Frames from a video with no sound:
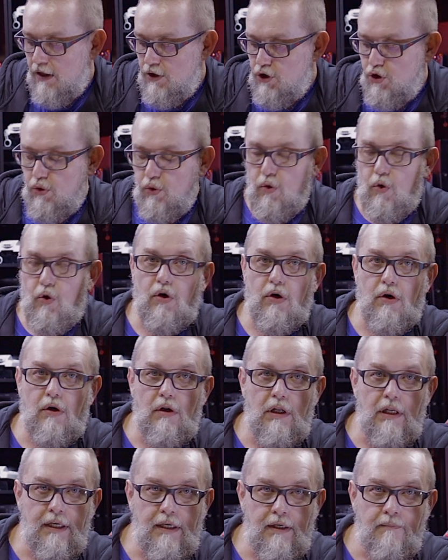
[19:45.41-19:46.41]
to
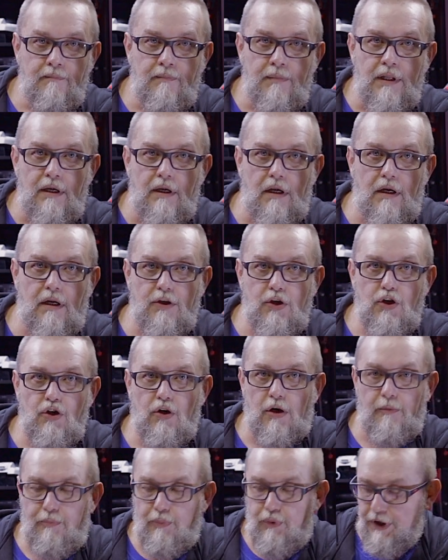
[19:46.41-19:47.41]
cooling
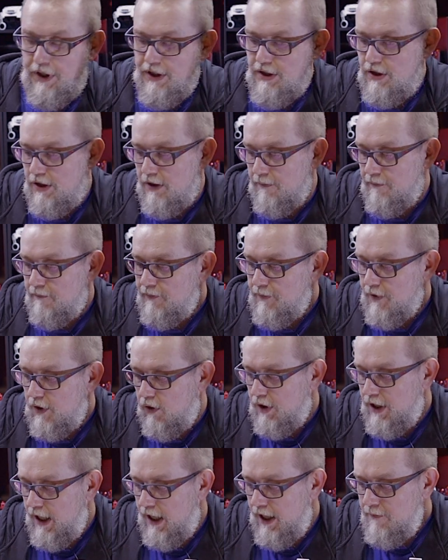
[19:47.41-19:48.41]
your printing,
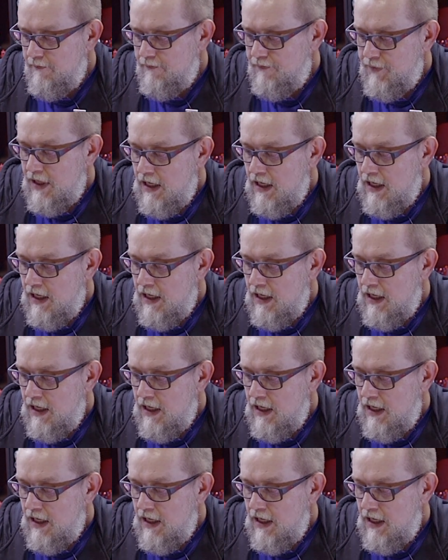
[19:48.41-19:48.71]
okay?